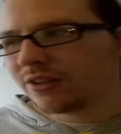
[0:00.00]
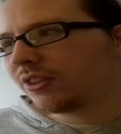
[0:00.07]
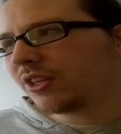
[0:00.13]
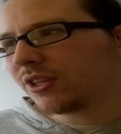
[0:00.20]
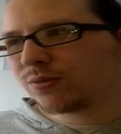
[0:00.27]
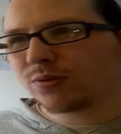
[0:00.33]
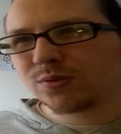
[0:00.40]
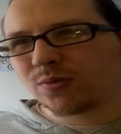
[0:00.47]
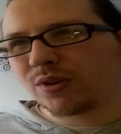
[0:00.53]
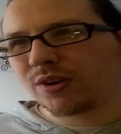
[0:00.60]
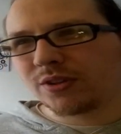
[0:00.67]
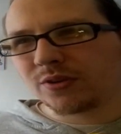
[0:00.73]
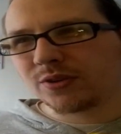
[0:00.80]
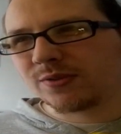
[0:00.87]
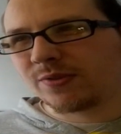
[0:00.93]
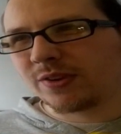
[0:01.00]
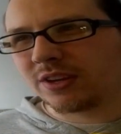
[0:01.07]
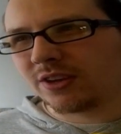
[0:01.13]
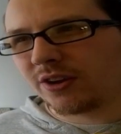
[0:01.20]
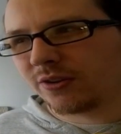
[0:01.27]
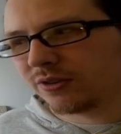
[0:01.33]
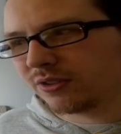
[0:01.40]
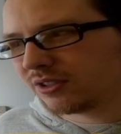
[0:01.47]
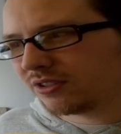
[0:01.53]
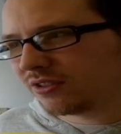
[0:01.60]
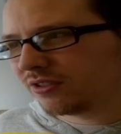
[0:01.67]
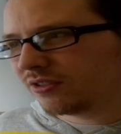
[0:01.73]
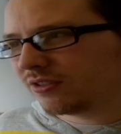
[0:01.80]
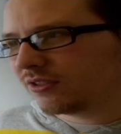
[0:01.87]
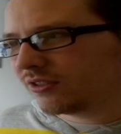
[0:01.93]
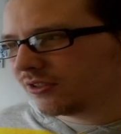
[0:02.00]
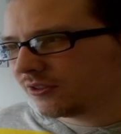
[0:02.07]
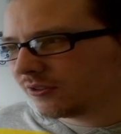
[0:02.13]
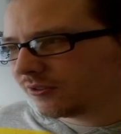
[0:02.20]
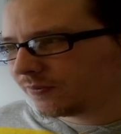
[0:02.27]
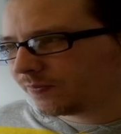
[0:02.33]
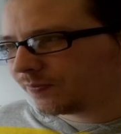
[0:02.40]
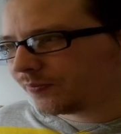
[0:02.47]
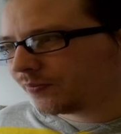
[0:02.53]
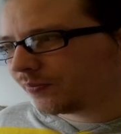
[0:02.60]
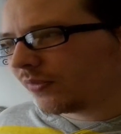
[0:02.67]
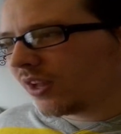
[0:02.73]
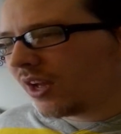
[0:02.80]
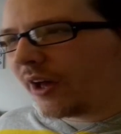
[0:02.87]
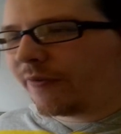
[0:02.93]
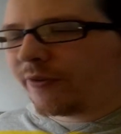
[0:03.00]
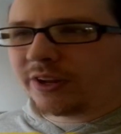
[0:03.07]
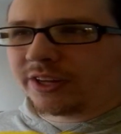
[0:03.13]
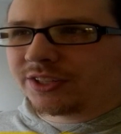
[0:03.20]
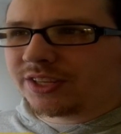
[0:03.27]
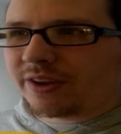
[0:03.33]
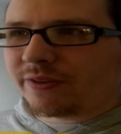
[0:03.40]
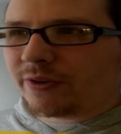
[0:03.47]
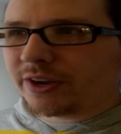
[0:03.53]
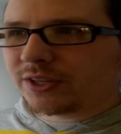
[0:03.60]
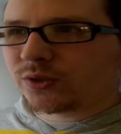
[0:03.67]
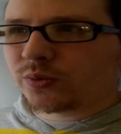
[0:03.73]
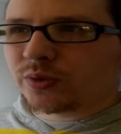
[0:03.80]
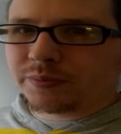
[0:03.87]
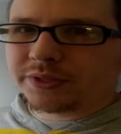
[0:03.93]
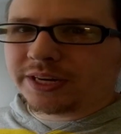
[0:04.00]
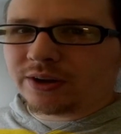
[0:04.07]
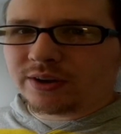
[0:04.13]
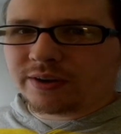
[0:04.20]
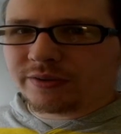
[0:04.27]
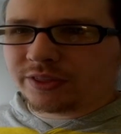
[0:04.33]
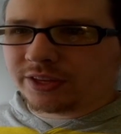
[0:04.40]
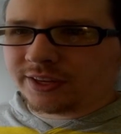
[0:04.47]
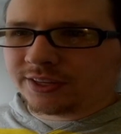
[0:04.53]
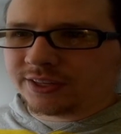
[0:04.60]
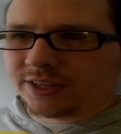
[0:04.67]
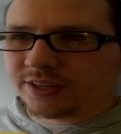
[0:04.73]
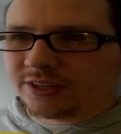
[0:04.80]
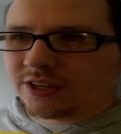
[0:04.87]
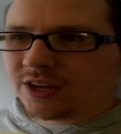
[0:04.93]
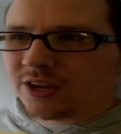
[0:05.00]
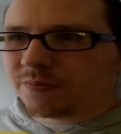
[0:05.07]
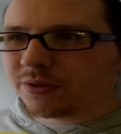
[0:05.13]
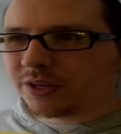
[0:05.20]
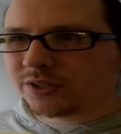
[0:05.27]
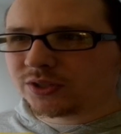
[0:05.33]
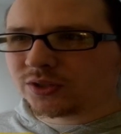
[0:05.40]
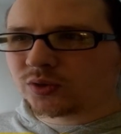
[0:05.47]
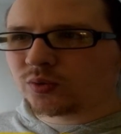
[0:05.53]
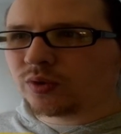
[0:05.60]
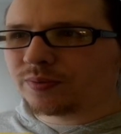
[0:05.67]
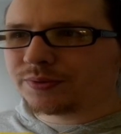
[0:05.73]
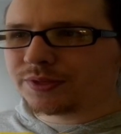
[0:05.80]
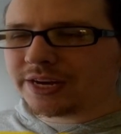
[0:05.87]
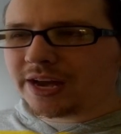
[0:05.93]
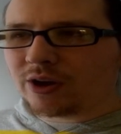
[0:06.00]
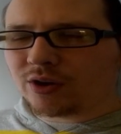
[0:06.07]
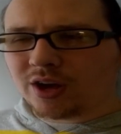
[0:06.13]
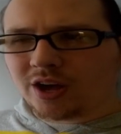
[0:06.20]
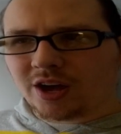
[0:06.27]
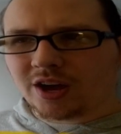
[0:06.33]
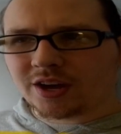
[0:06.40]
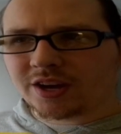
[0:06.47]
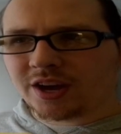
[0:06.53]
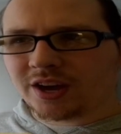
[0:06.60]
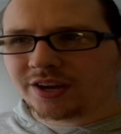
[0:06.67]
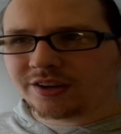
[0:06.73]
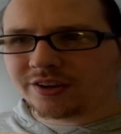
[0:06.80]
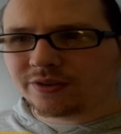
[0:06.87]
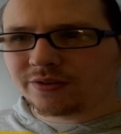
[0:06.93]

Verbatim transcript: This was one of those videos. I feel like Ze Frank scripted out everything he did, but he scripted out a kind